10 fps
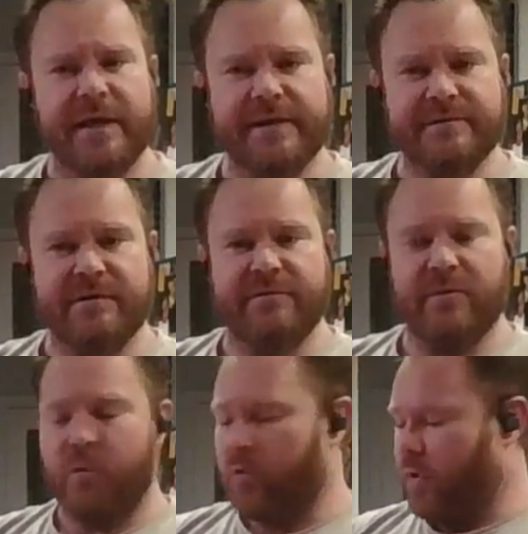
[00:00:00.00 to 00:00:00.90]
gives it a few
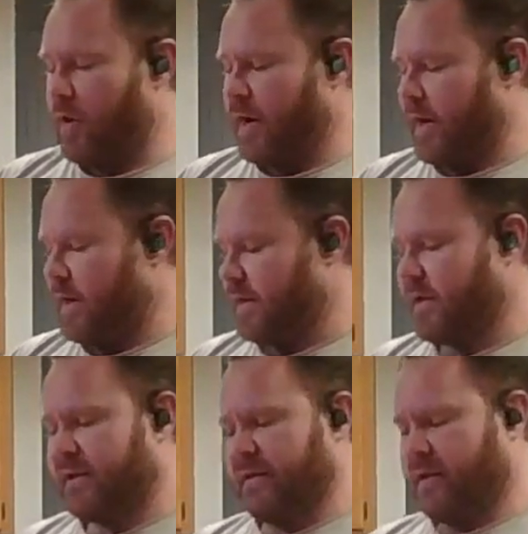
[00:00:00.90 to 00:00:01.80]
more,
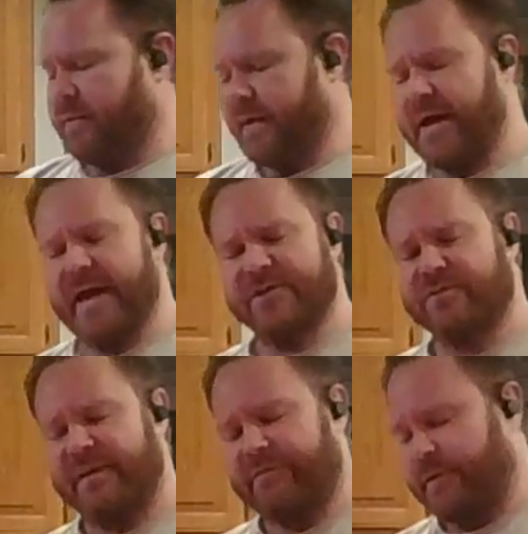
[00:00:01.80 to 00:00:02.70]
get a little bit extra
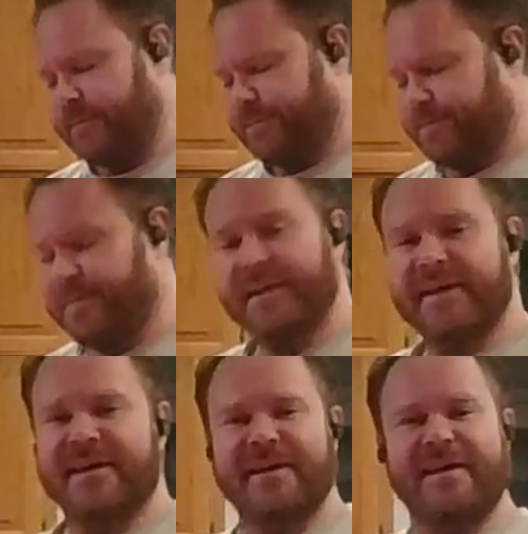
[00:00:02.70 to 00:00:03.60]
flavor.
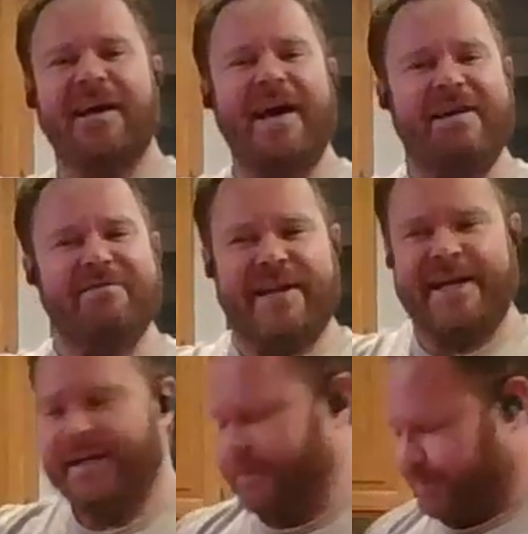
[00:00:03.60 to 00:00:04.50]
Hi, Vinny.